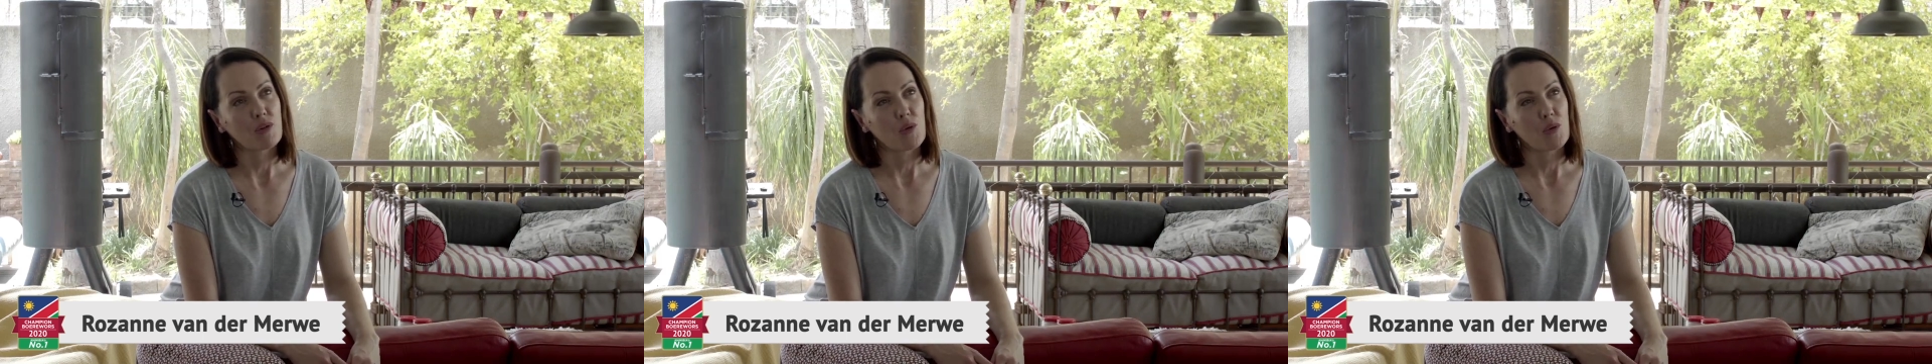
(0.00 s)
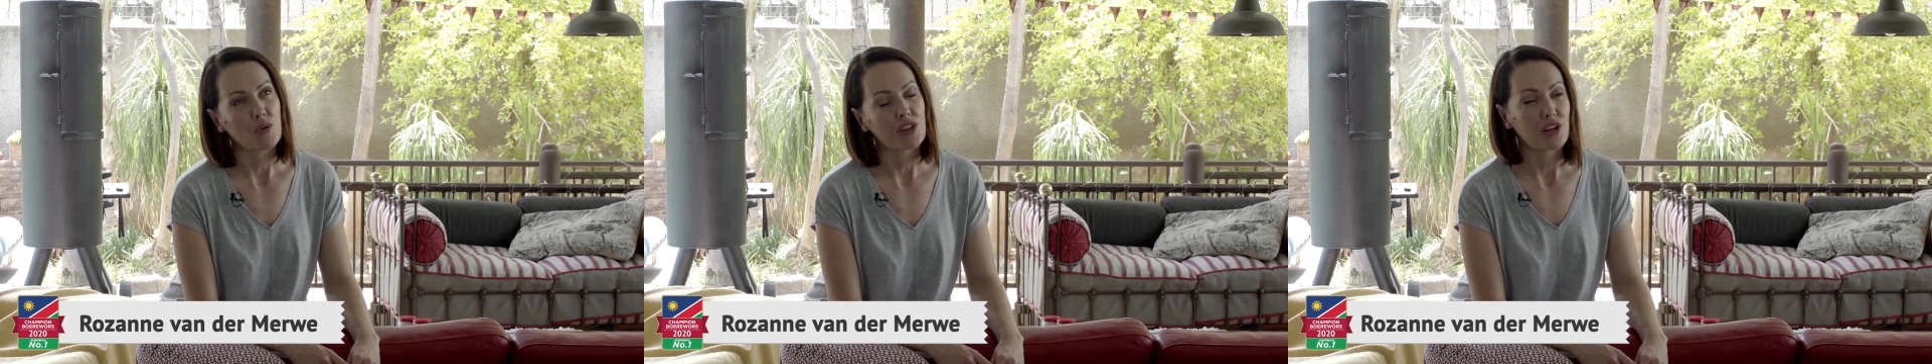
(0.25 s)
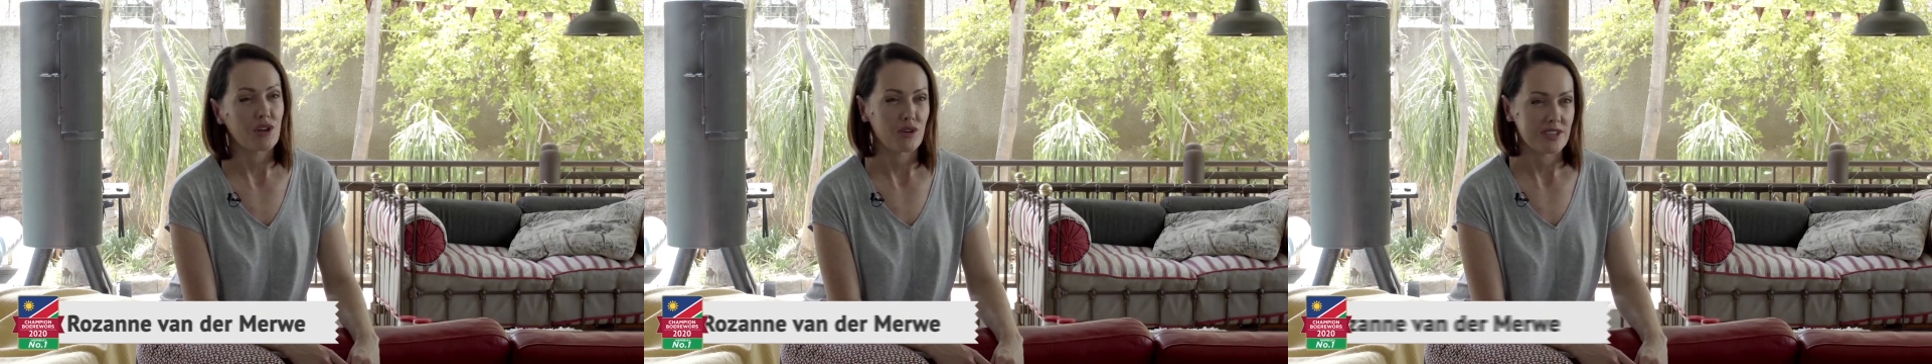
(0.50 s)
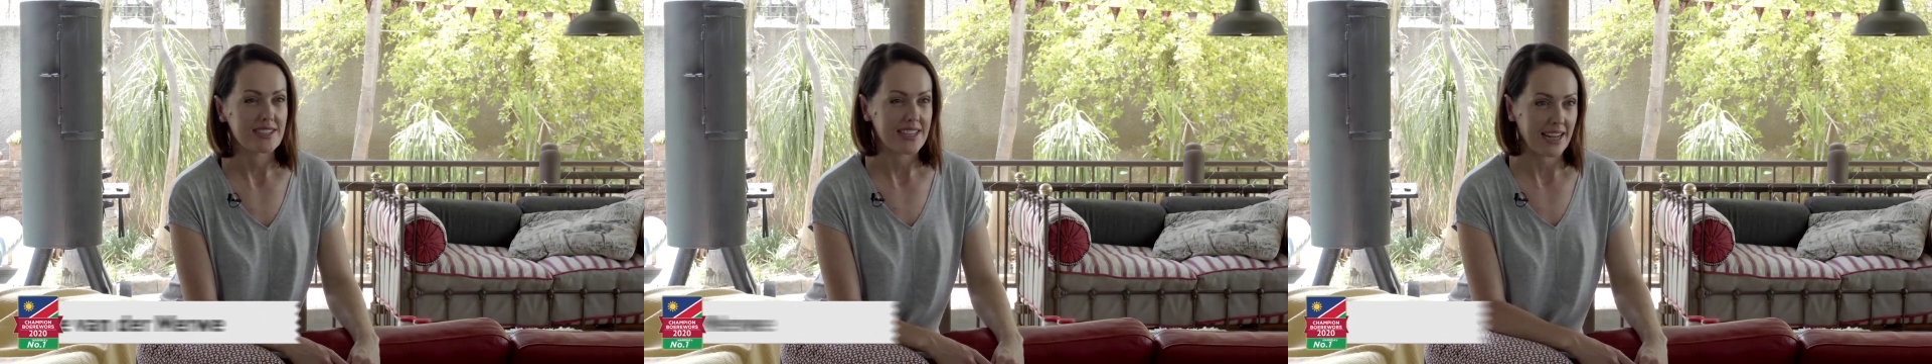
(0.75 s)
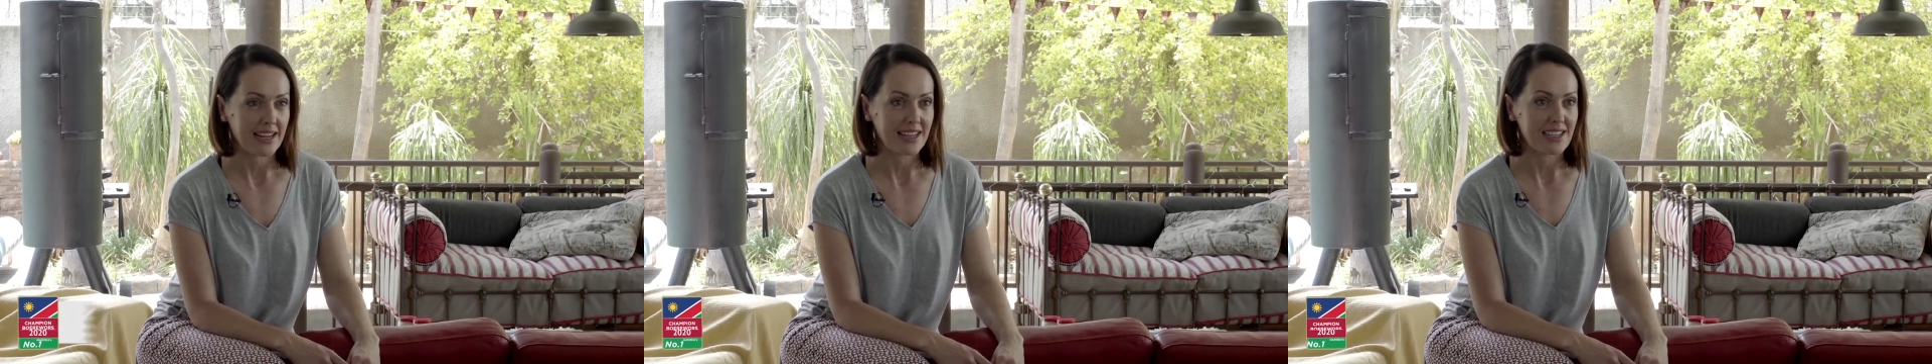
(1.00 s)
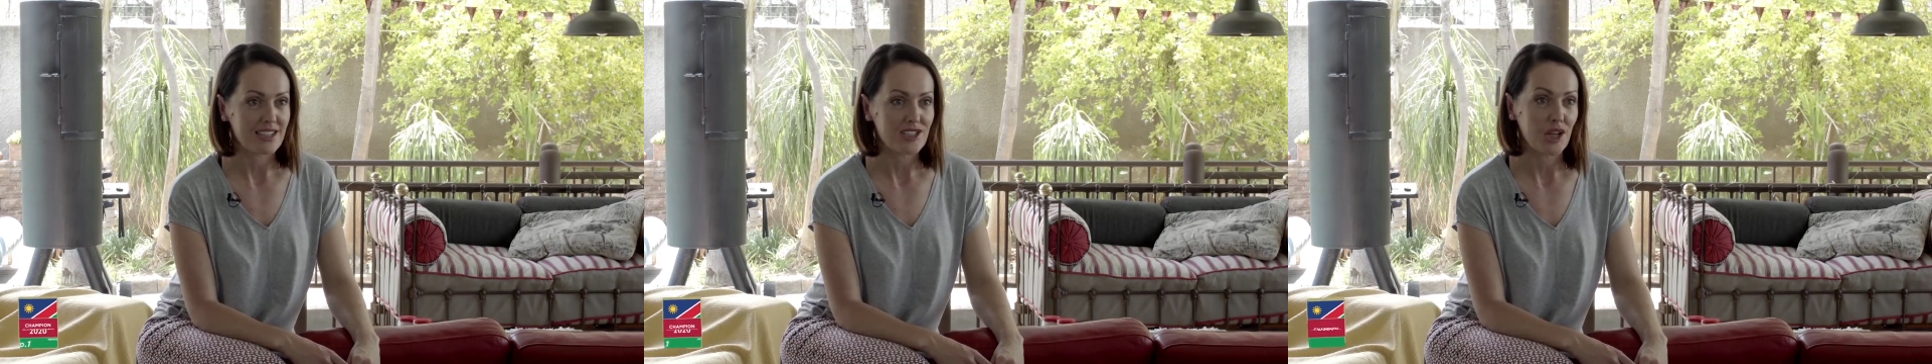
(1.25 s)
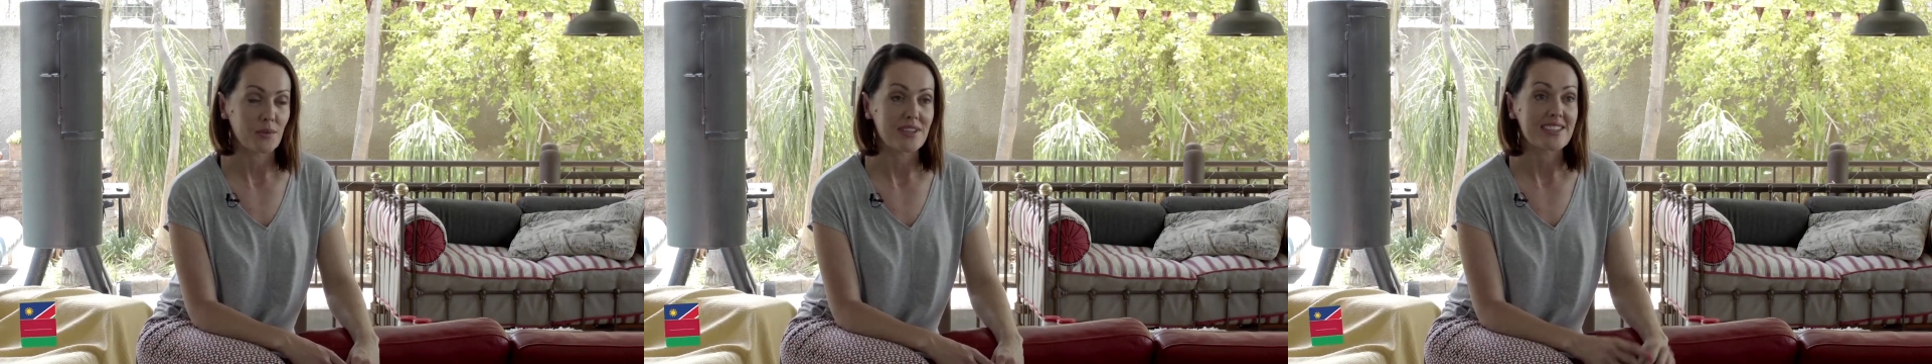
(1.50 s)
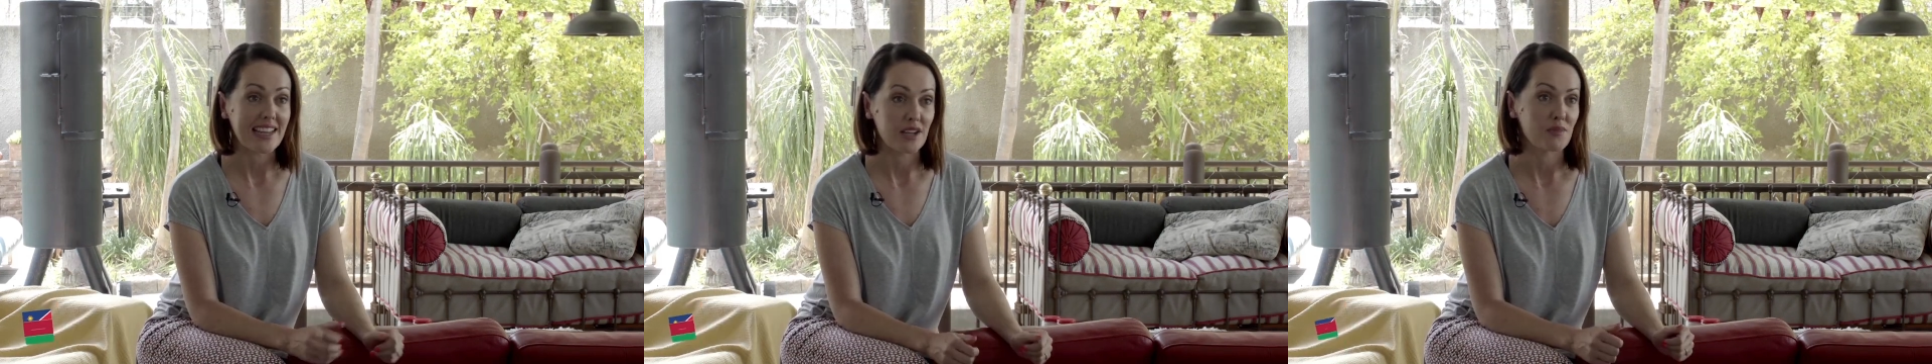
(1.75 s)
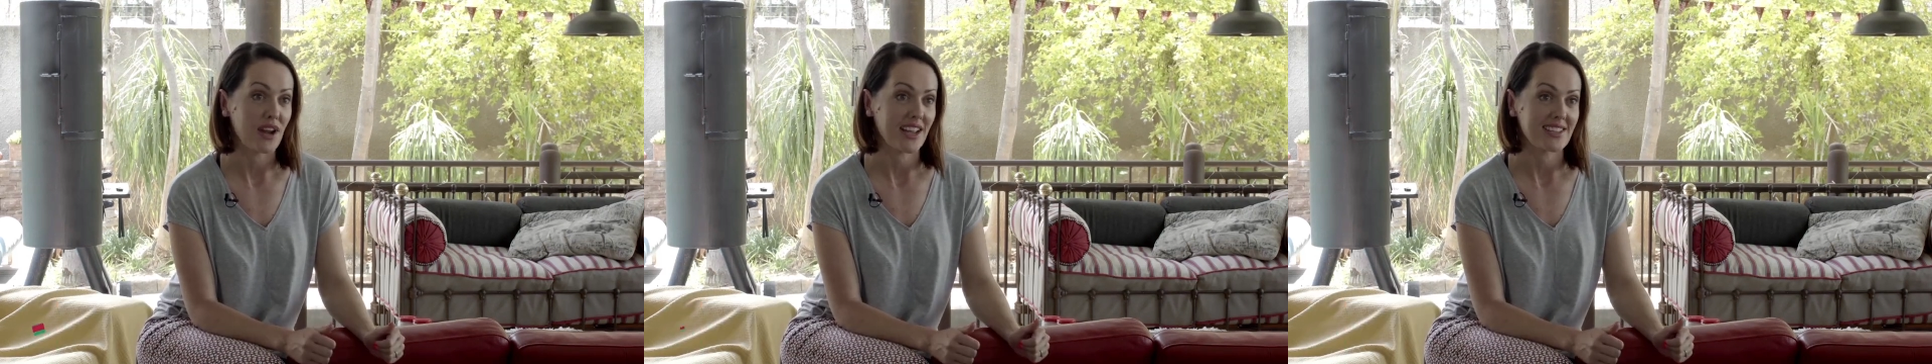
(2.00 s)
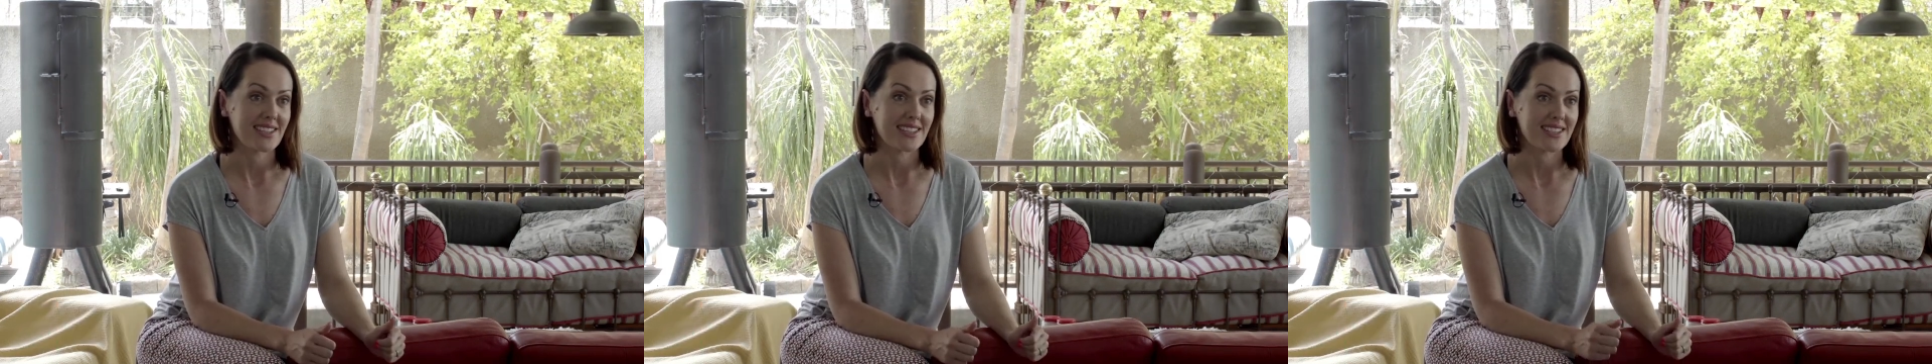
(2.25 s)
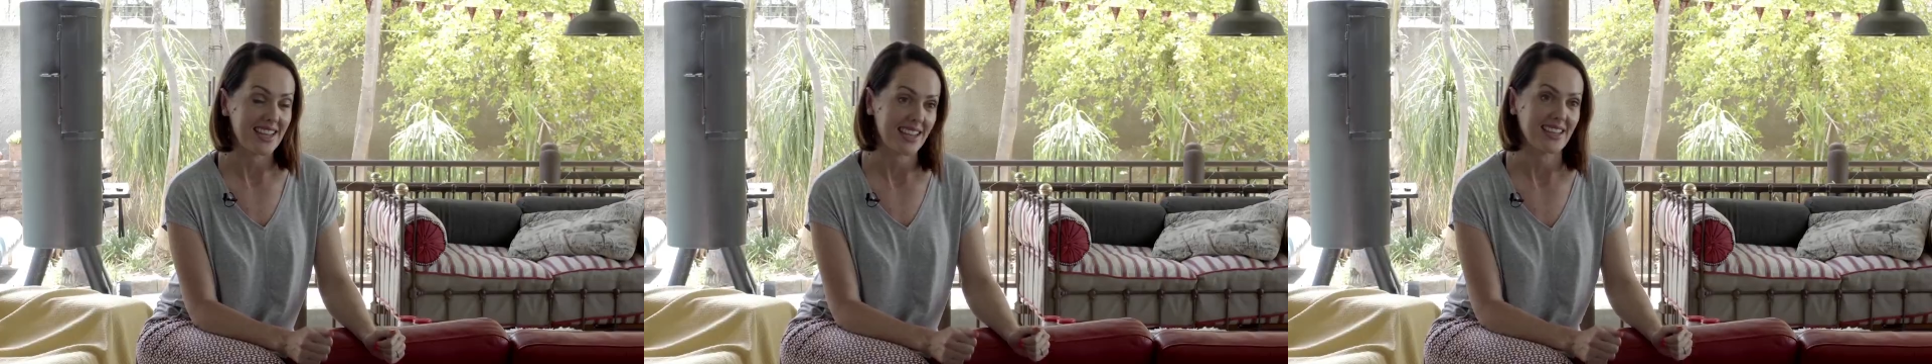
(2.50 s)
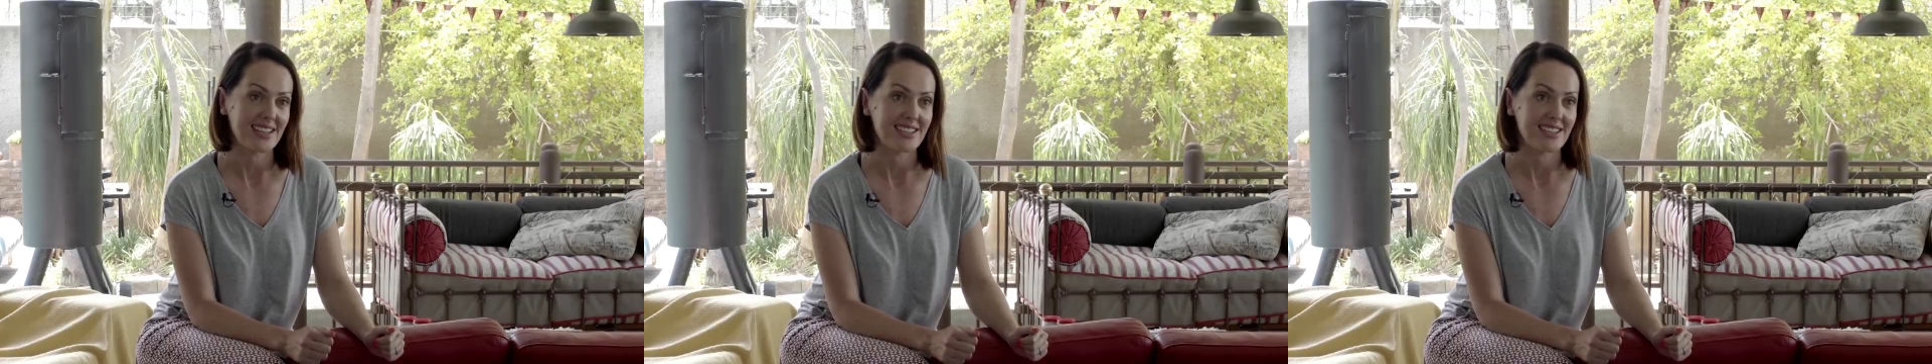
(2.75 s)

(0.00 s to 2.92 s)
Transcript: for the last 10 years, so we're celebrating 10